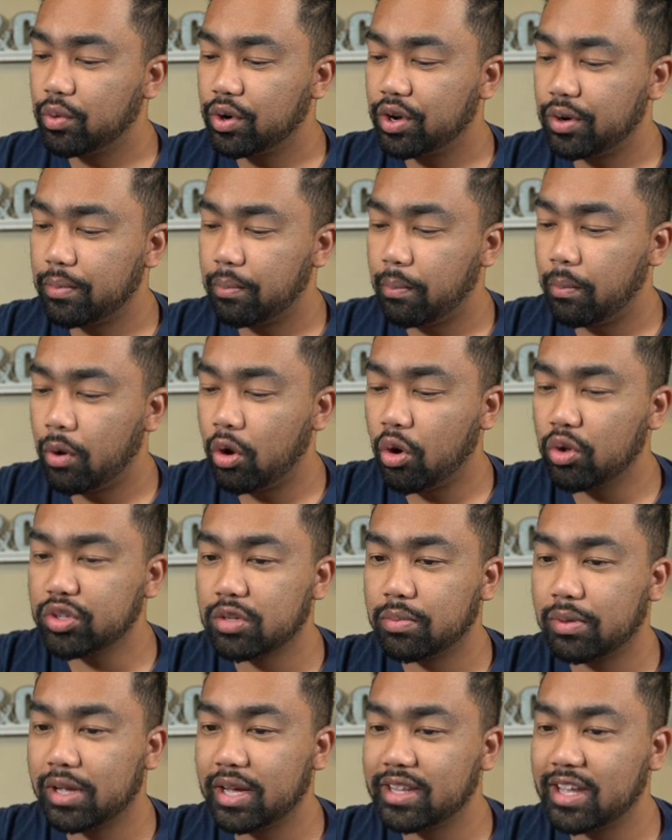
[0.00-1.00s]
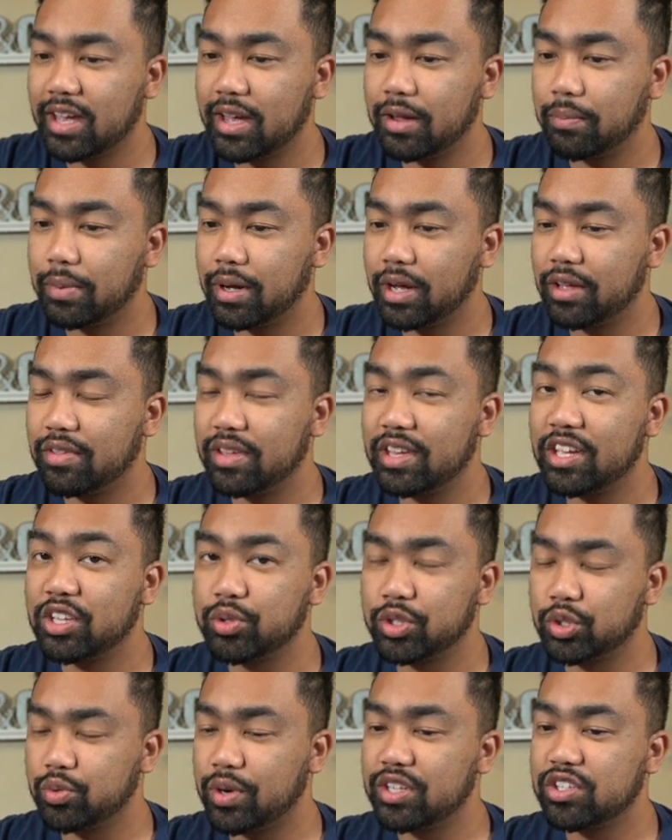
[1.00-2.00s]
we're going to multiply that by the
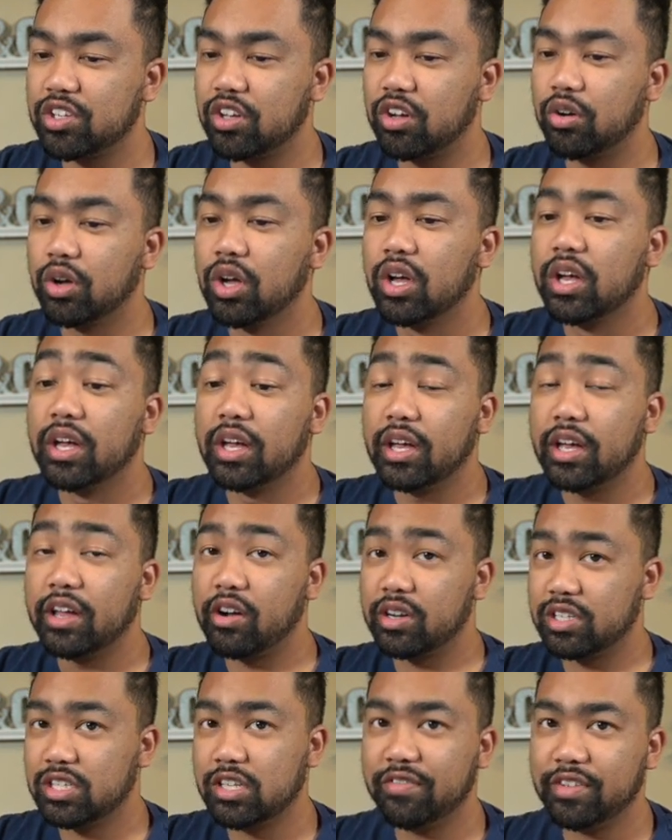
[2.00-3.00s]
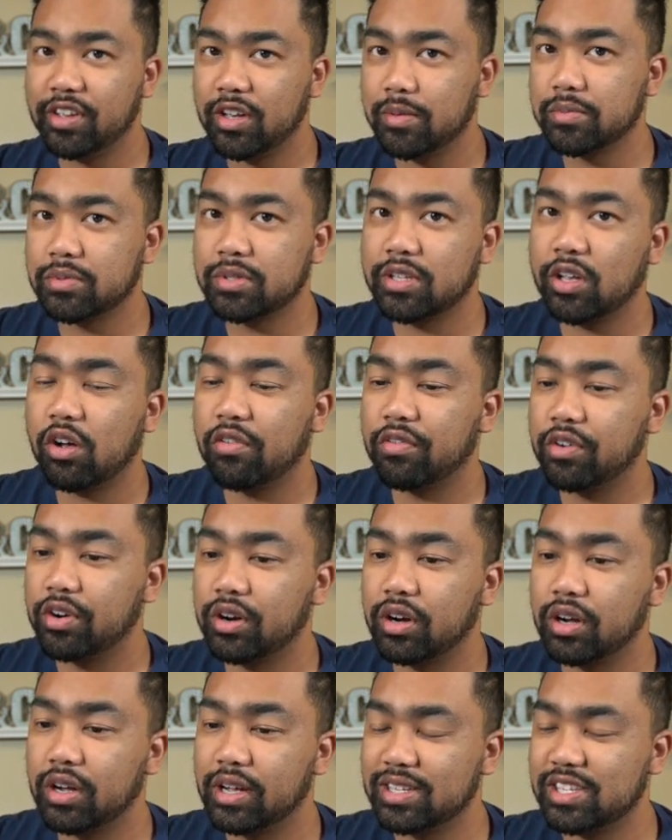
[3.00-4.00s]
interest rate. So in our TVM
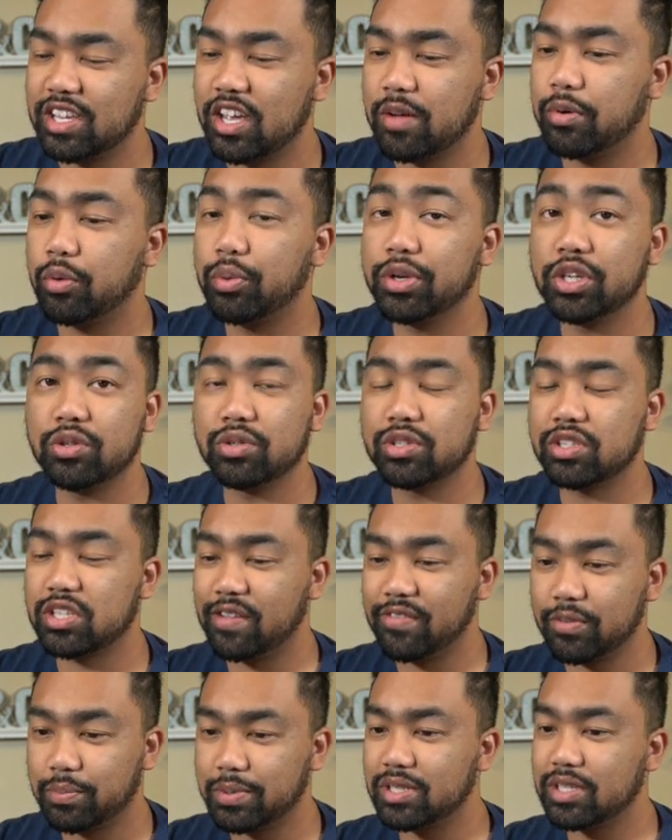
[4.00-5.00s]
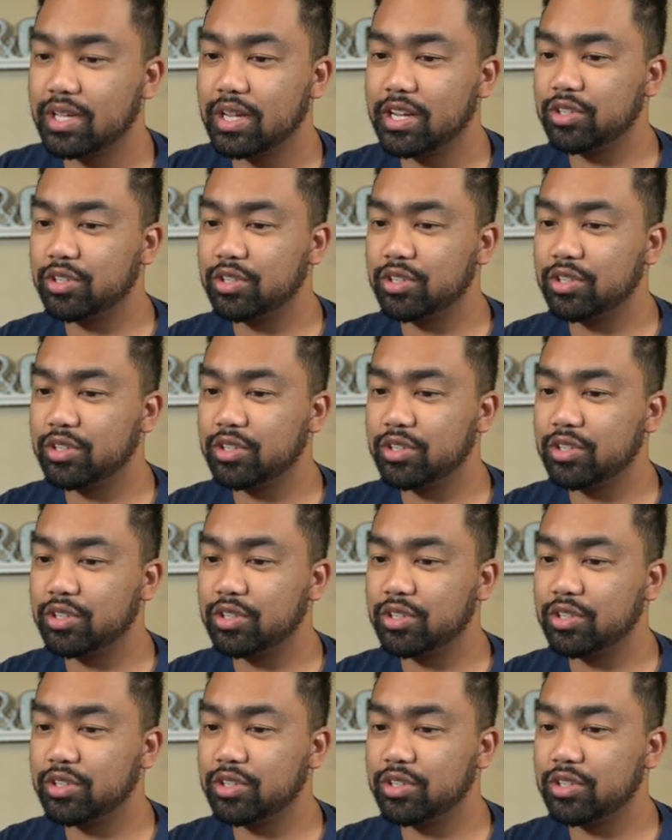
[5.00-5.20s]
solver example, we use 7%